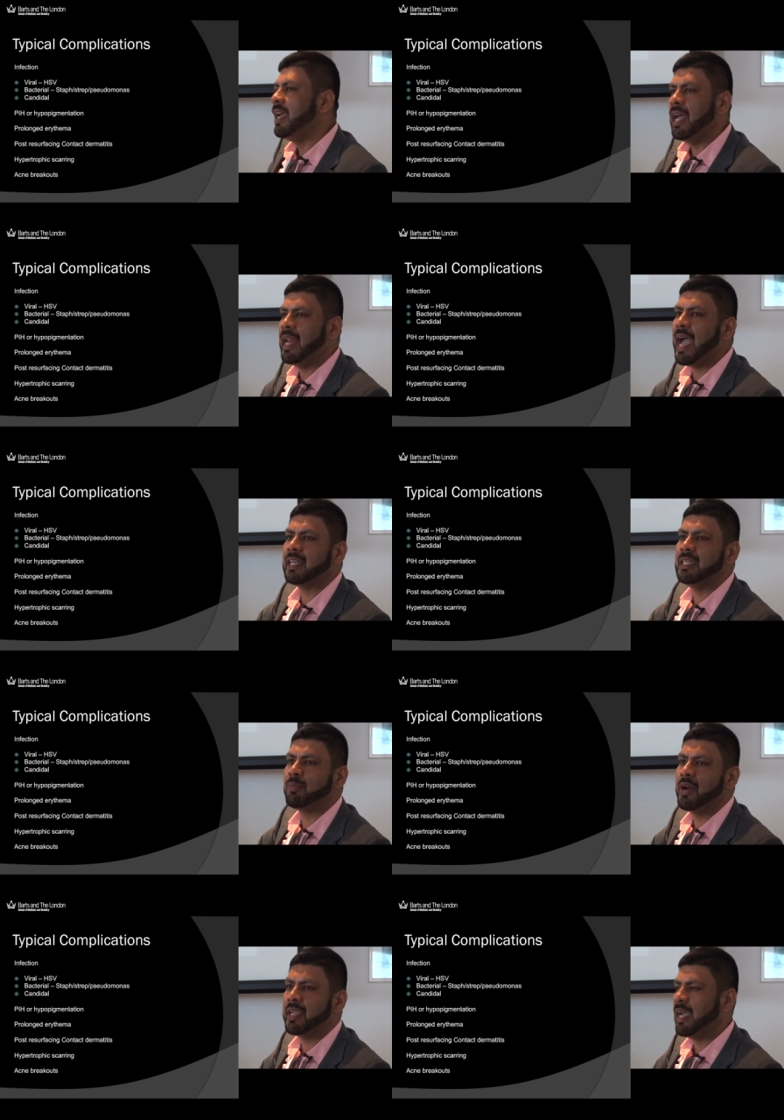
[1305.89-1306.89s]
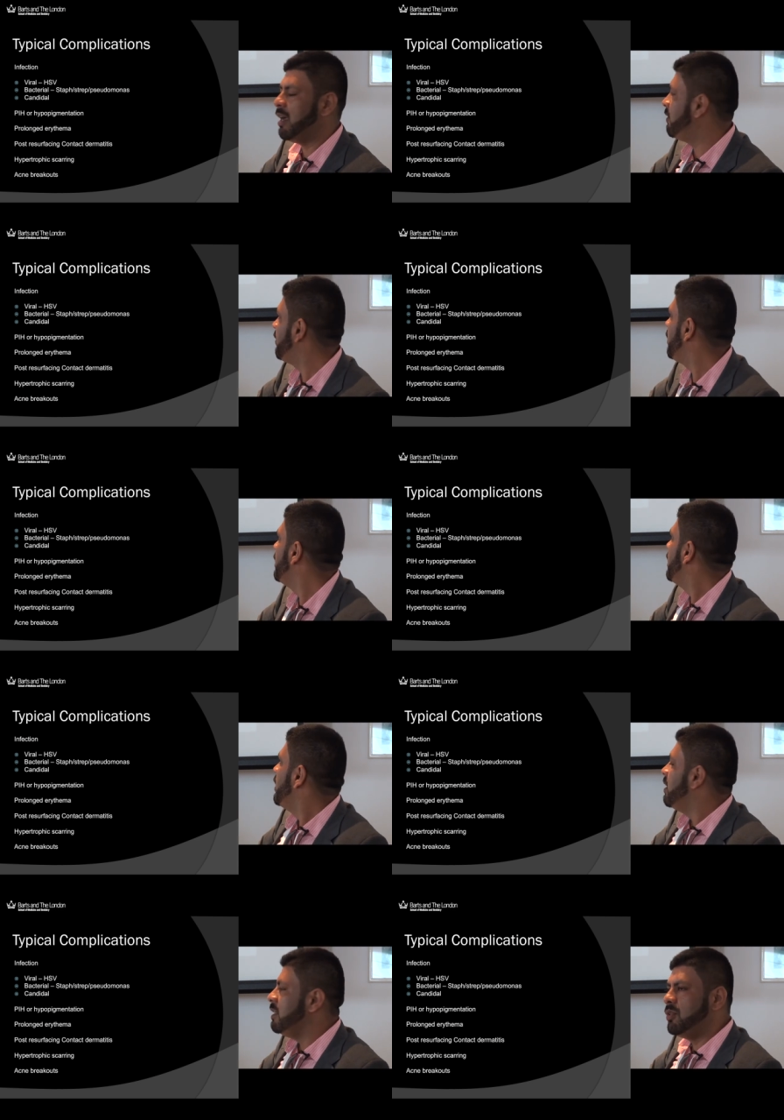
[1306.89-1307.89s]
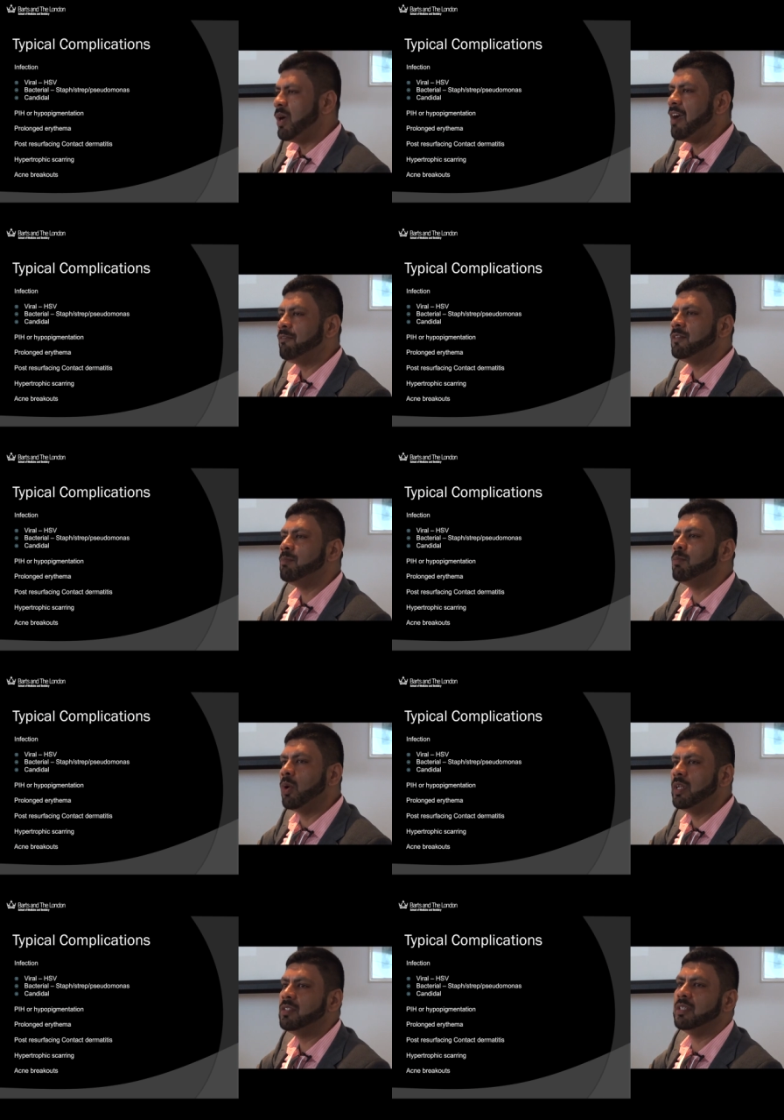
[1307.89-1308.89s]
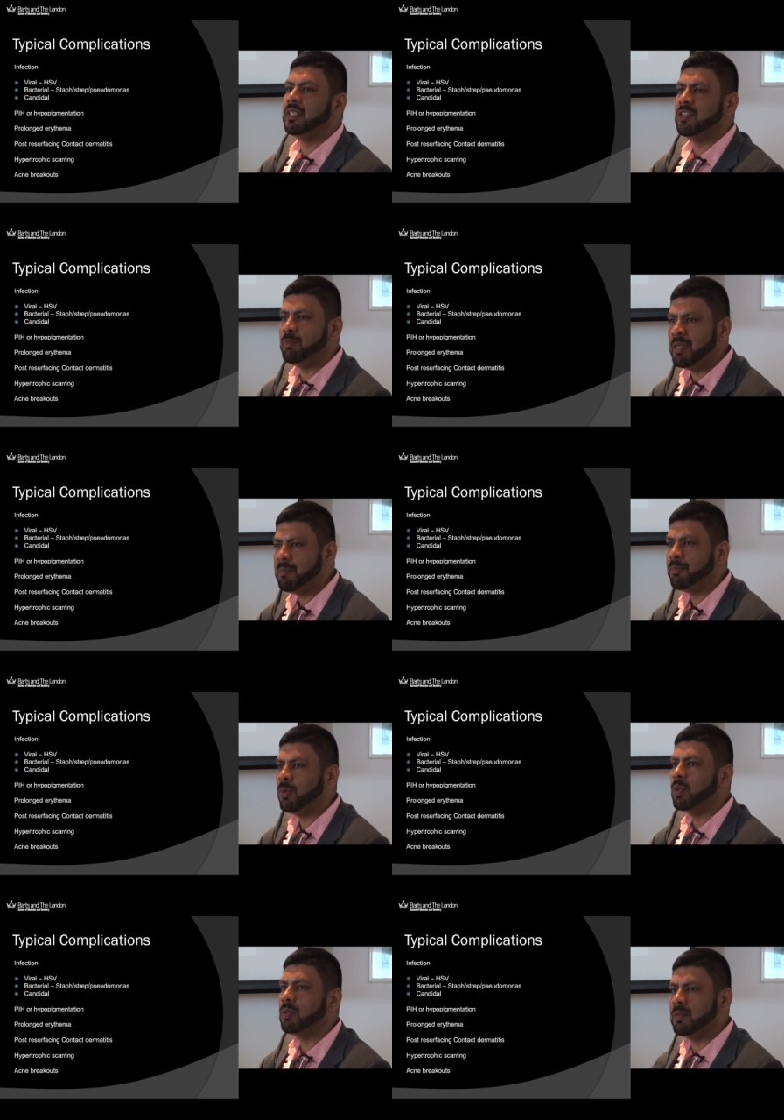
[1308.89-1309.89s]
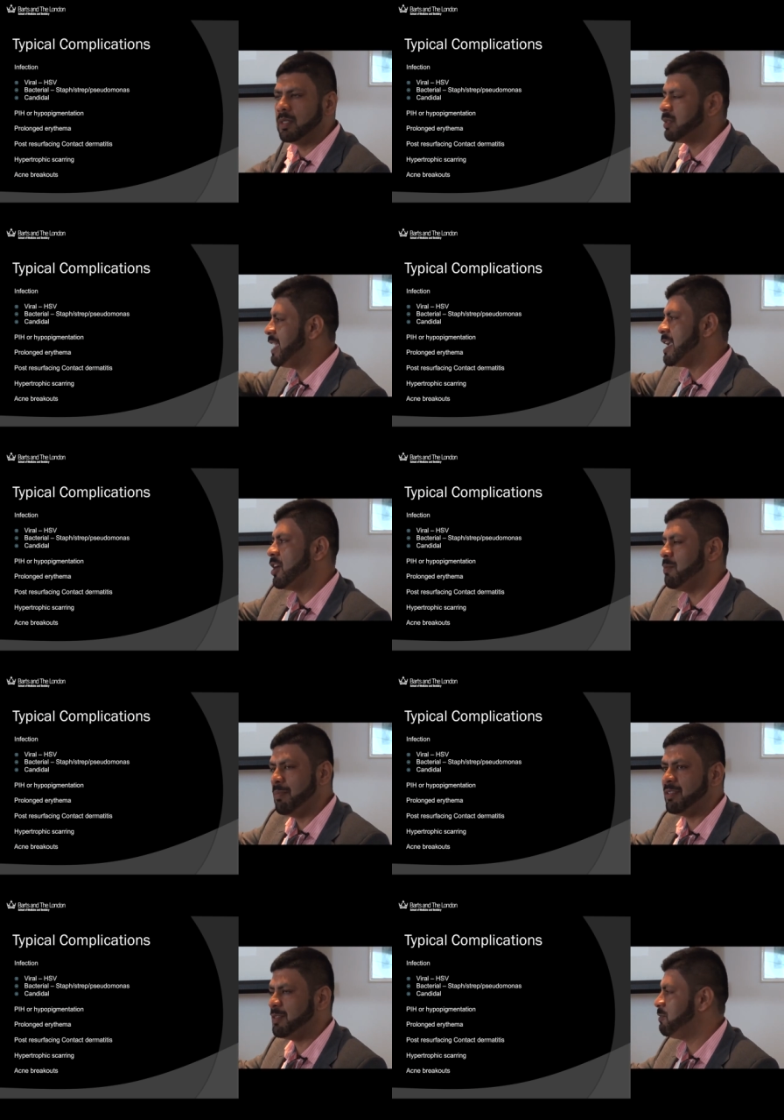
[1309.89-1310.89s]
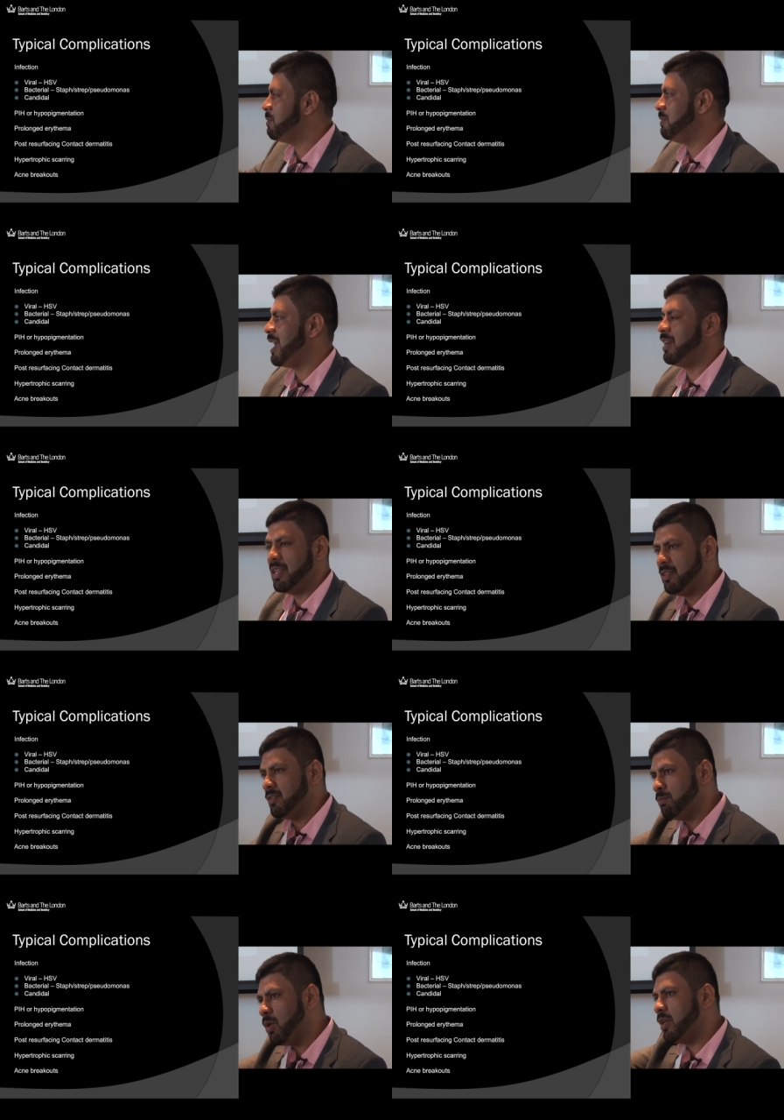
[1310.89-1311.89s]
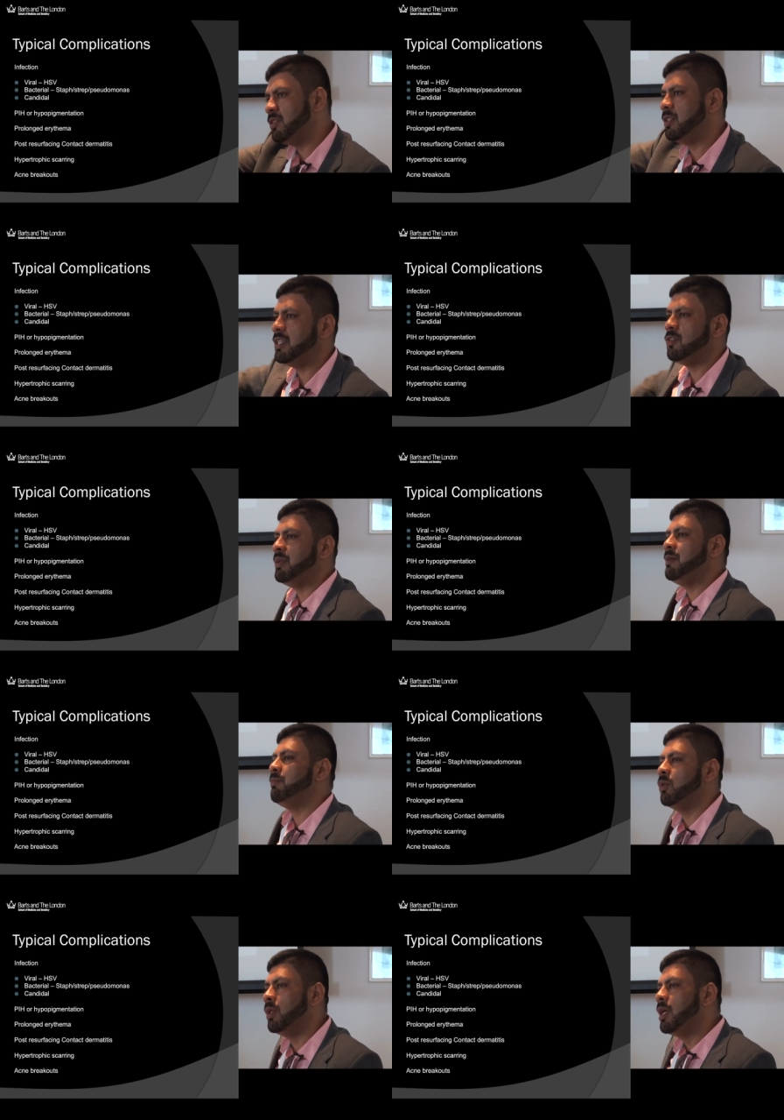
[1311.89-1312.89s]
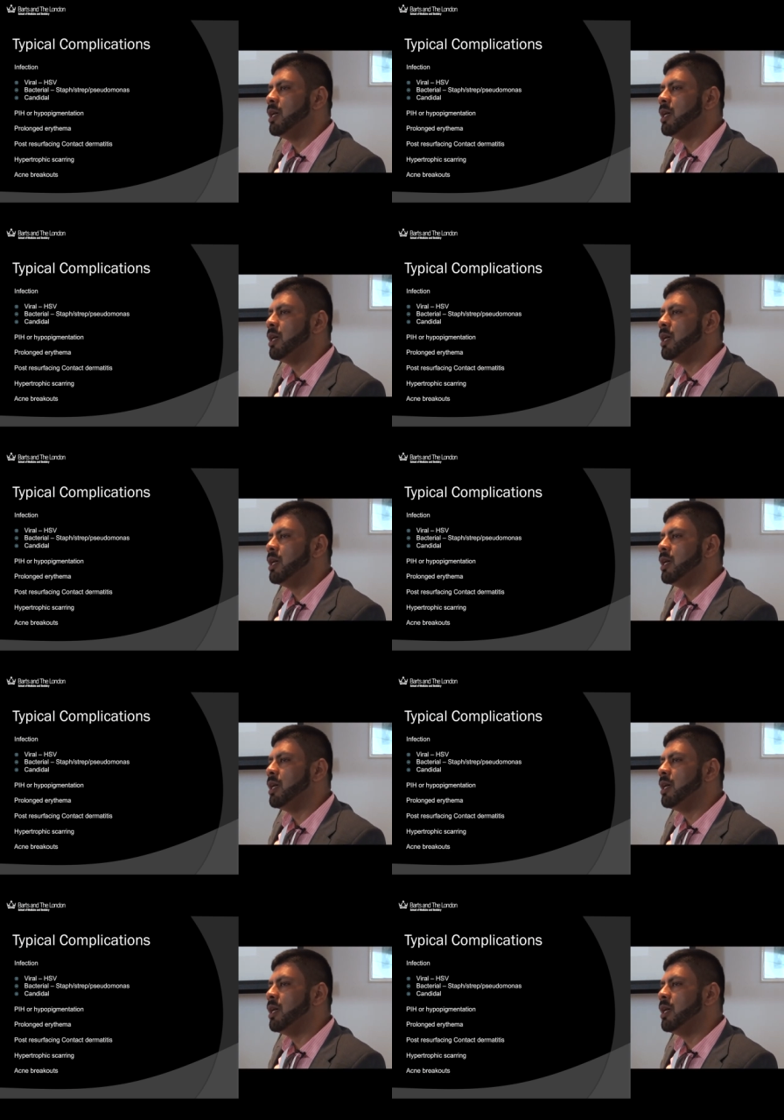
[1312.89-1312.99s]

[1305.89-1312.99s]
and acne breakouts. So you have to monitor these people. The take home message from that is monitor these people.